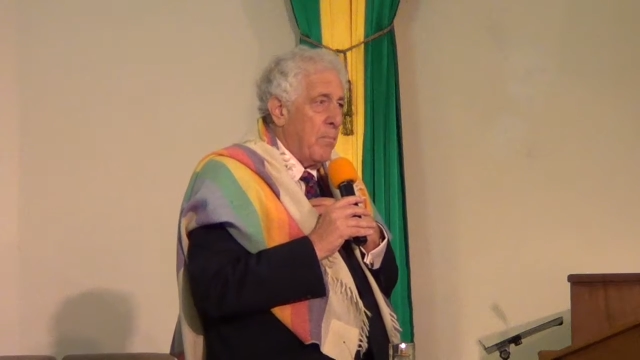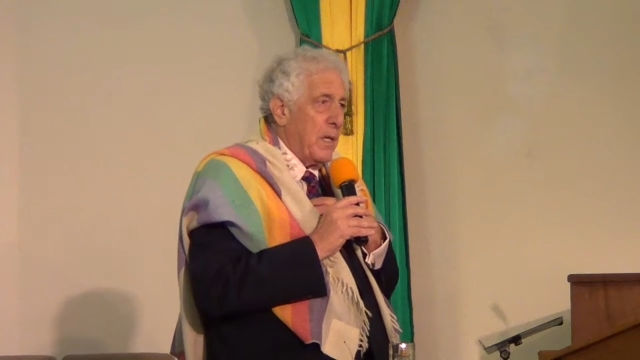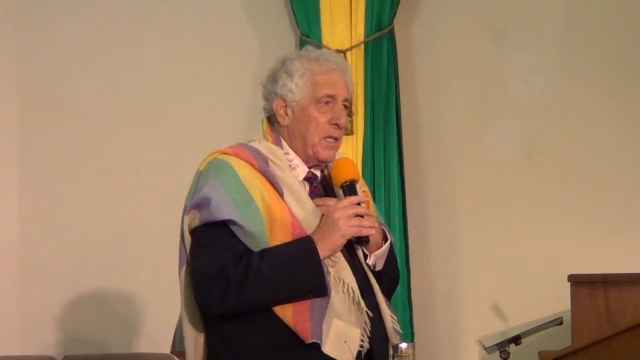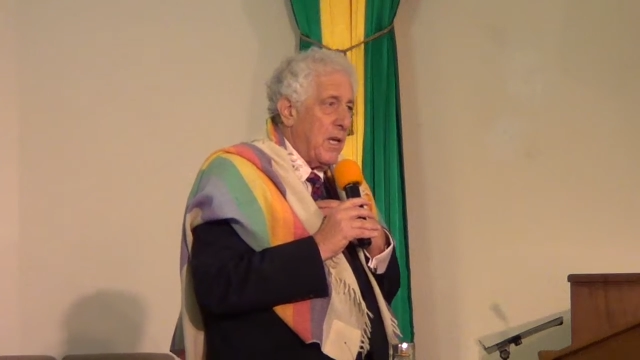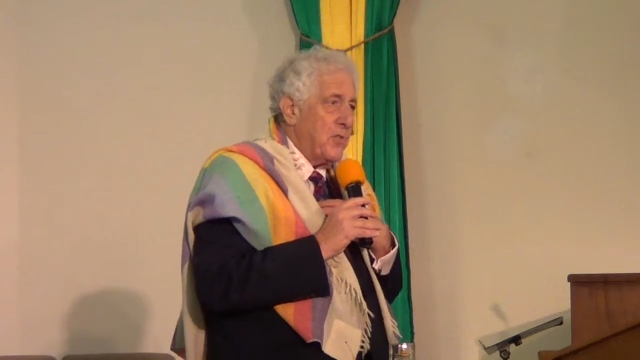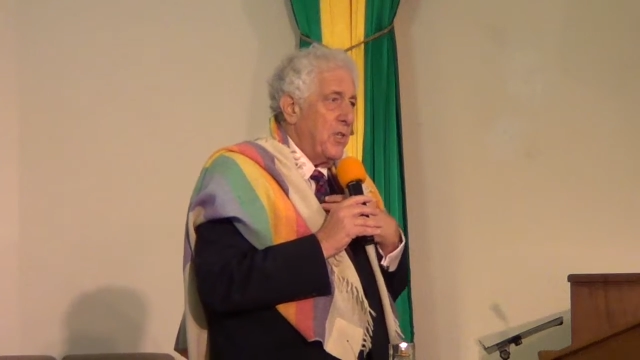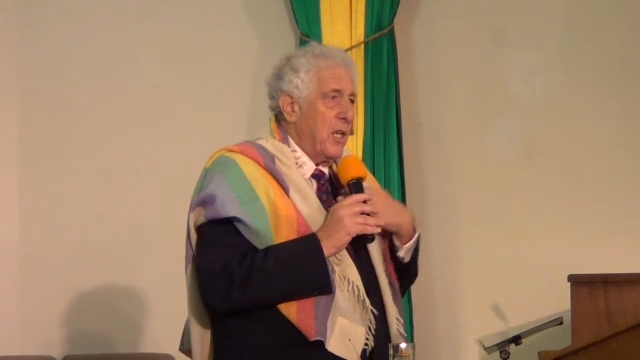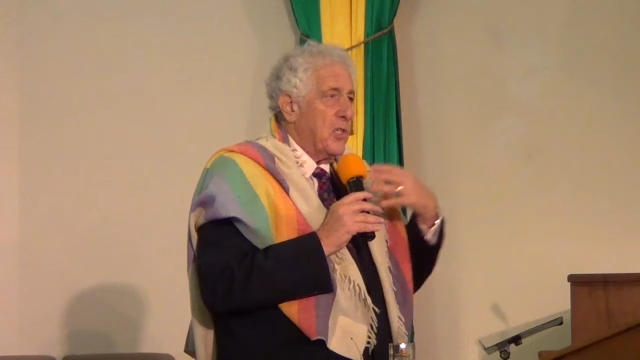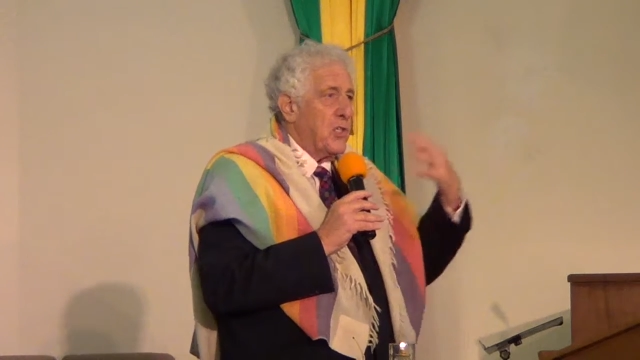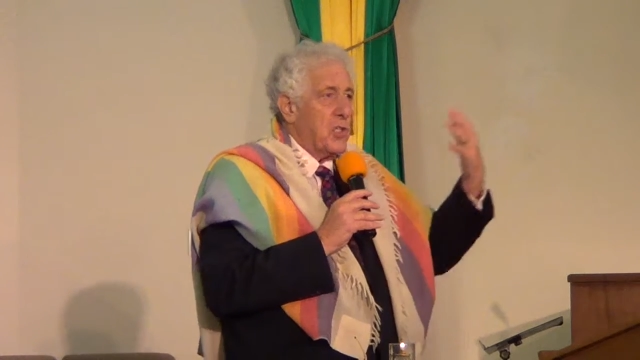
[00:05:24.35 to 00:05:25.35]
but doesn't
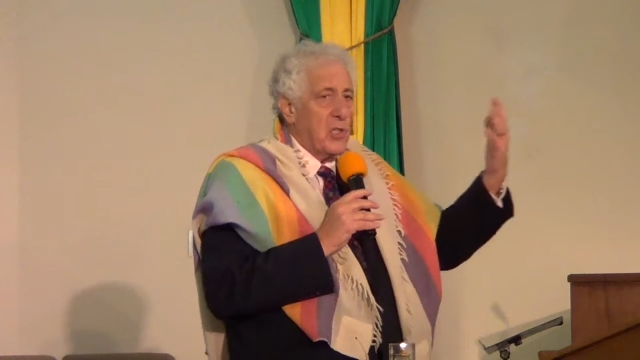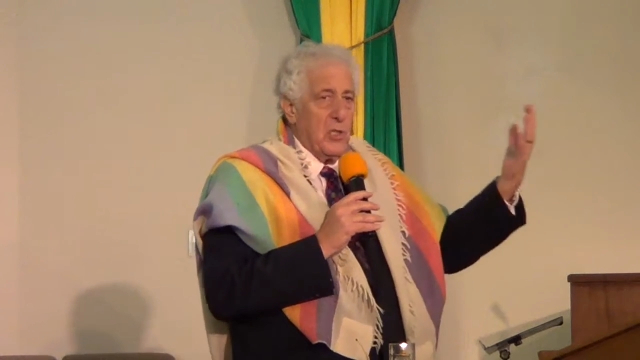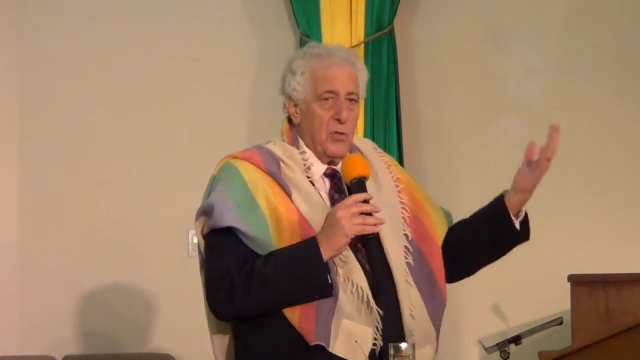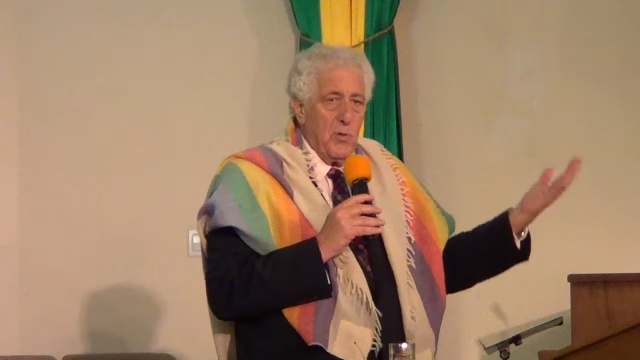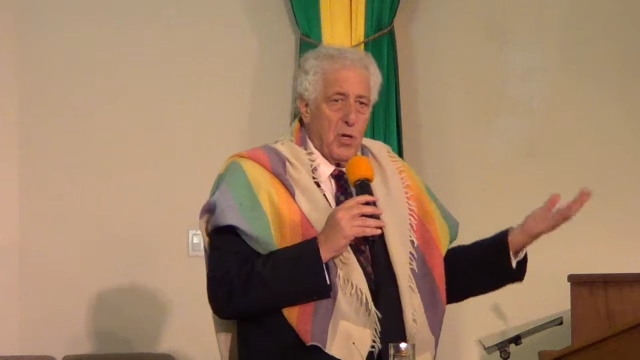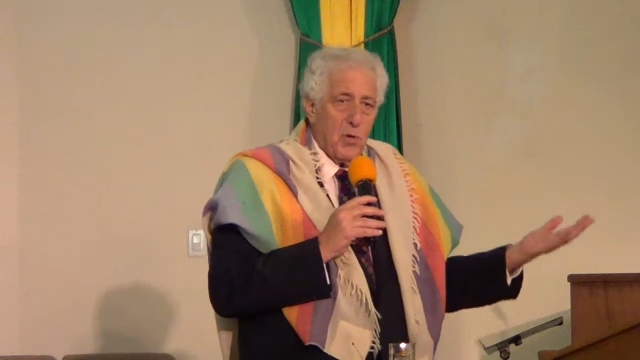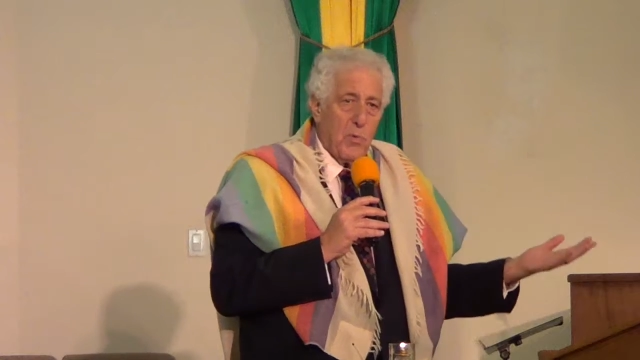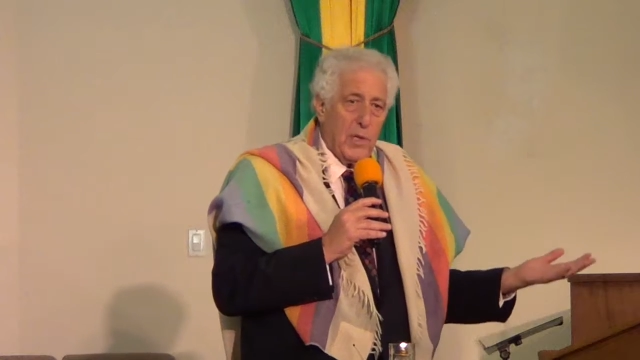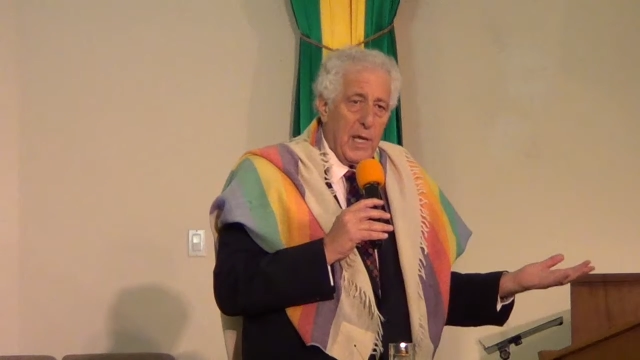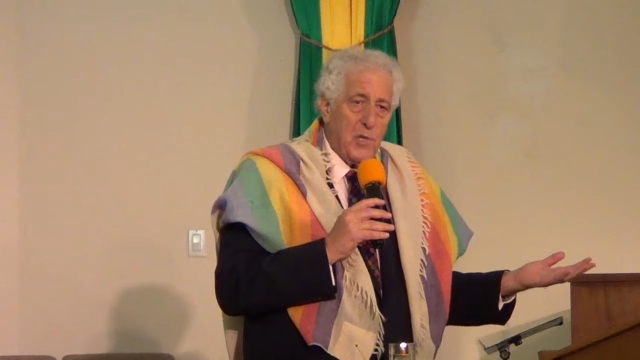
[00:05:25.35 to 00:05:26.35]
exclude her
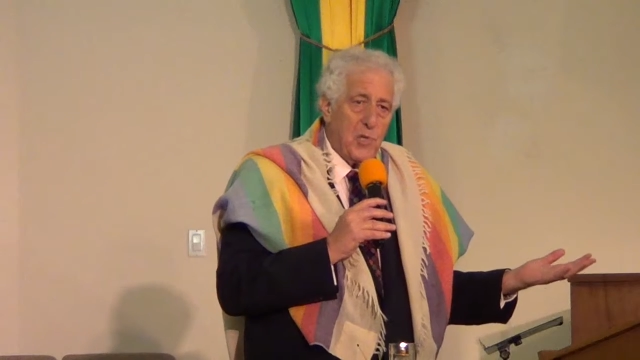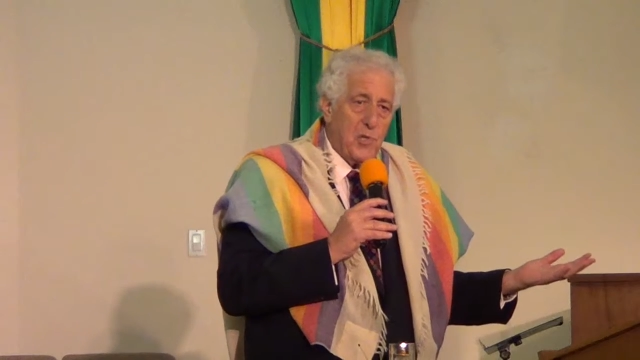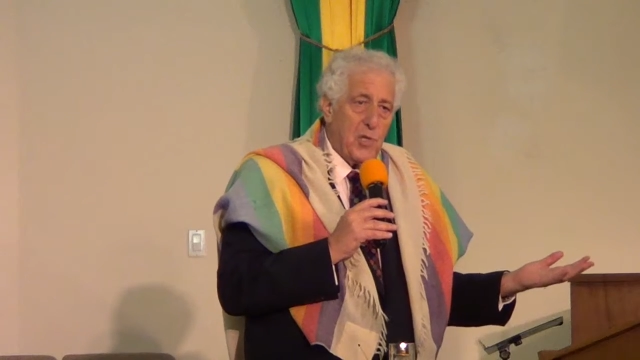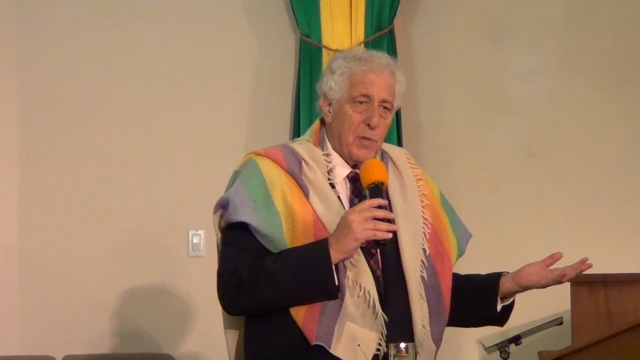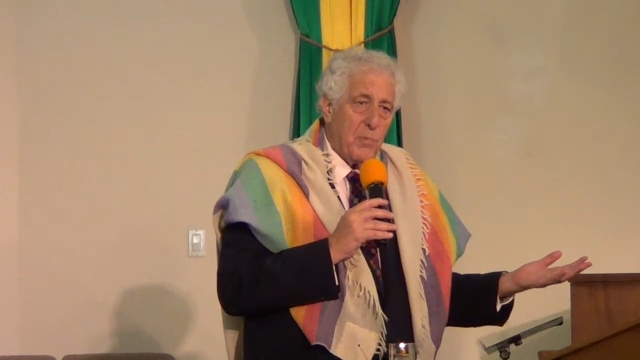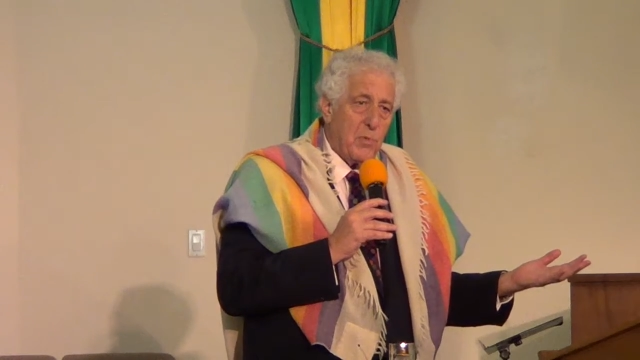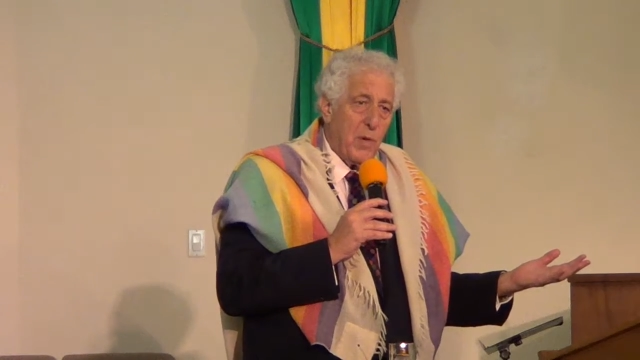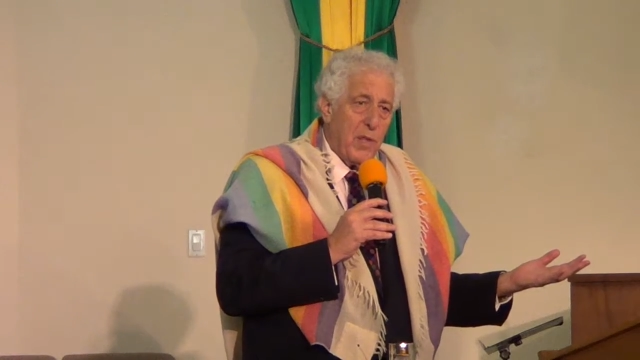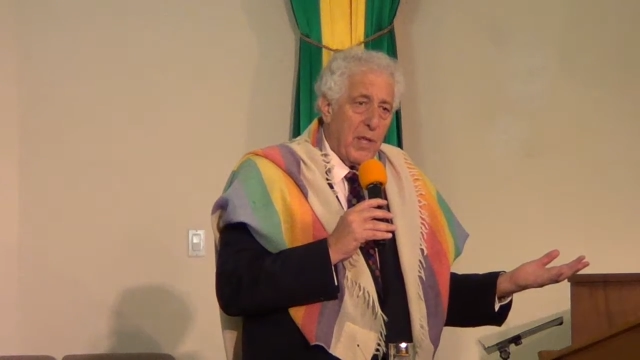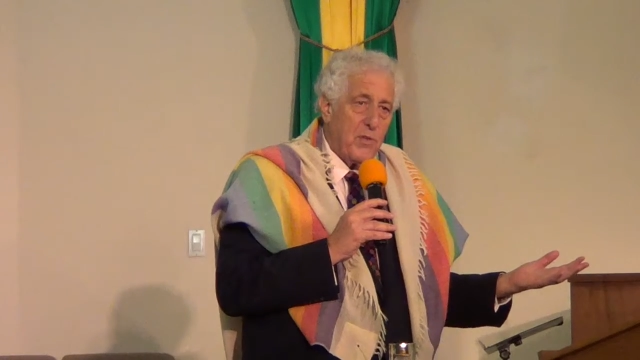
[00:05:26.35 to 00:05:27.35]
relationships
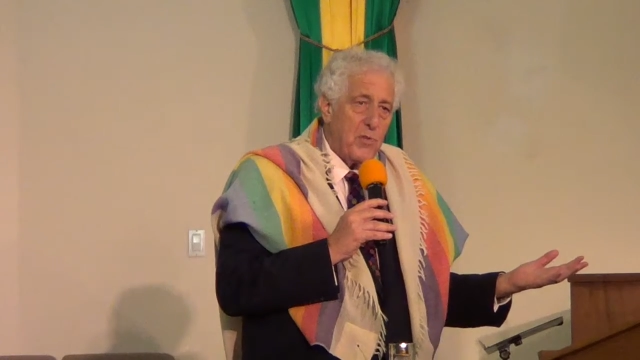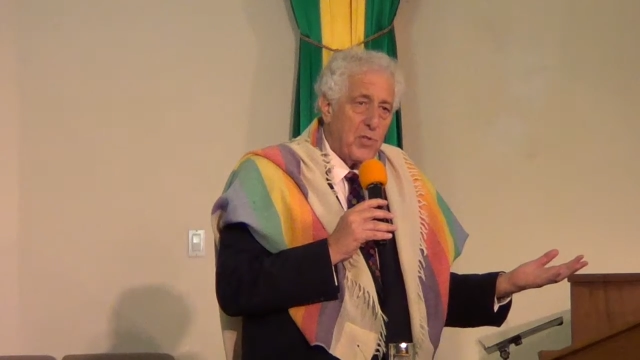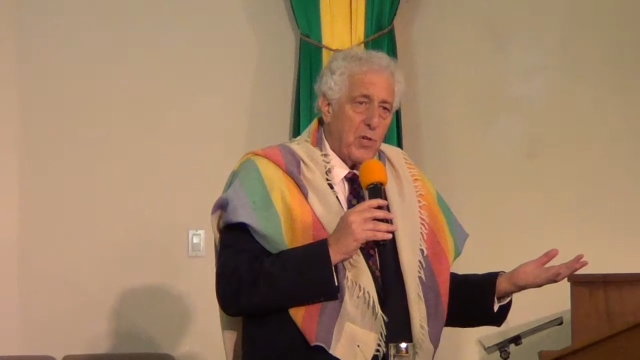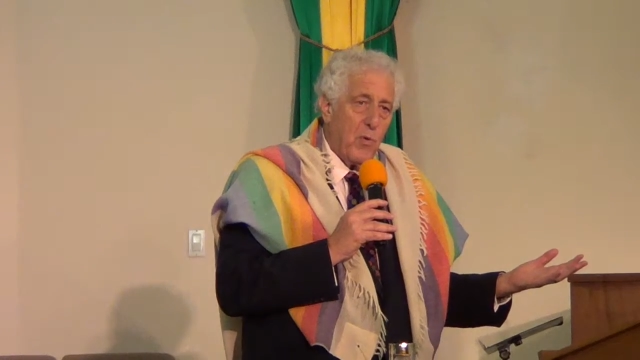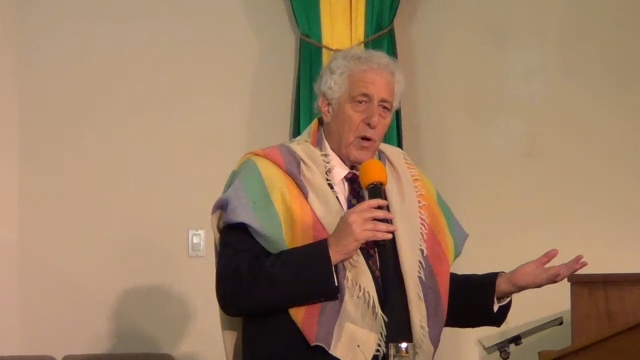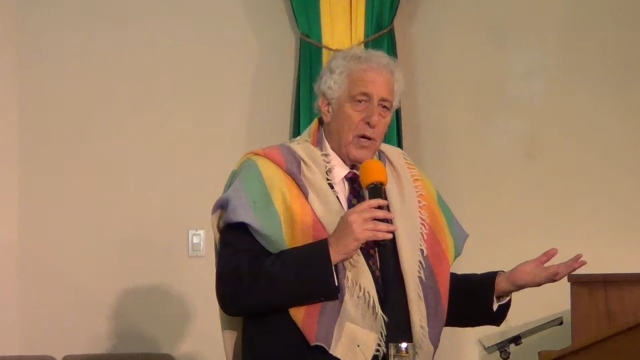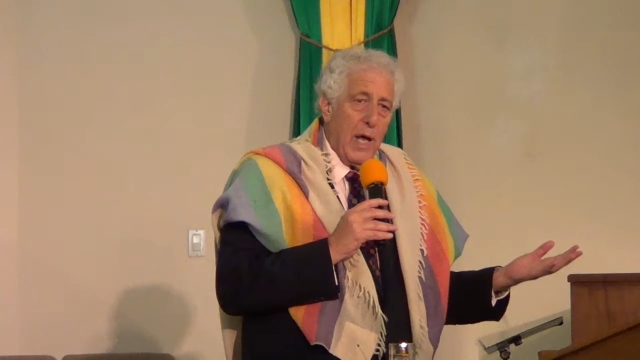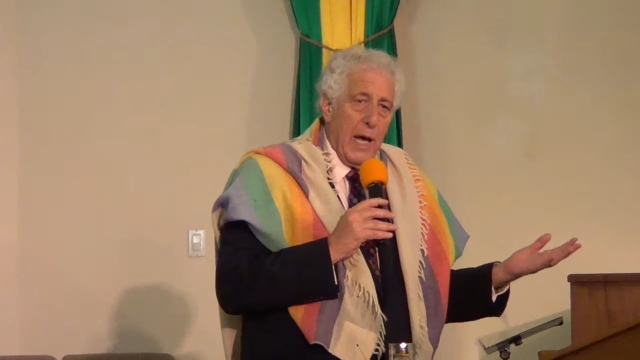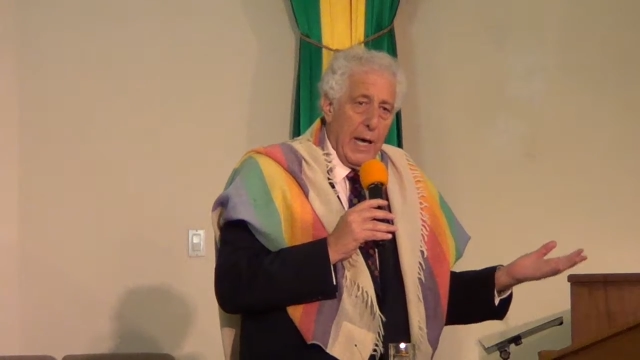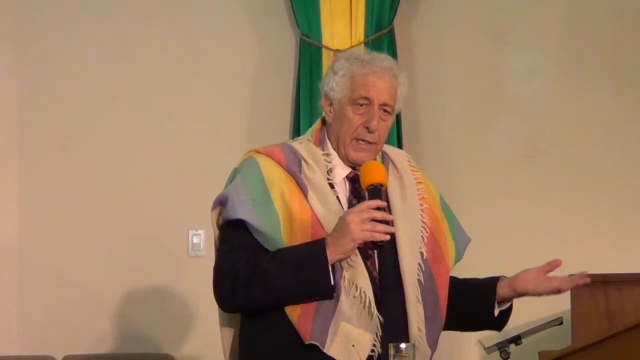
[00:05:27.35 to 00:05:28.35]
with others who are
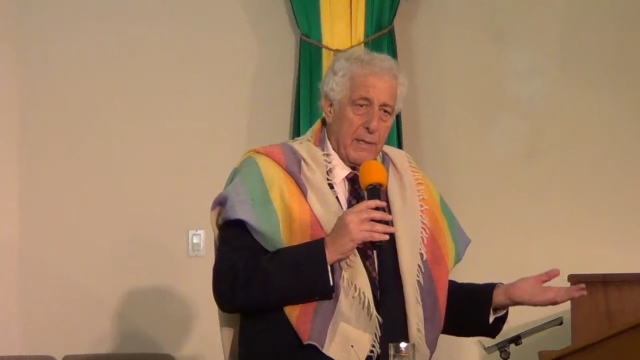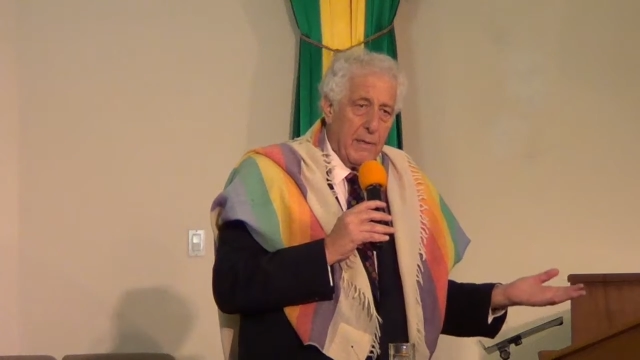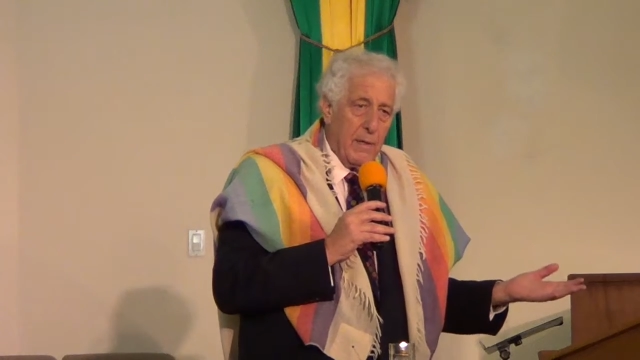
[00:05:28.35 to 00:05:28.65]
not,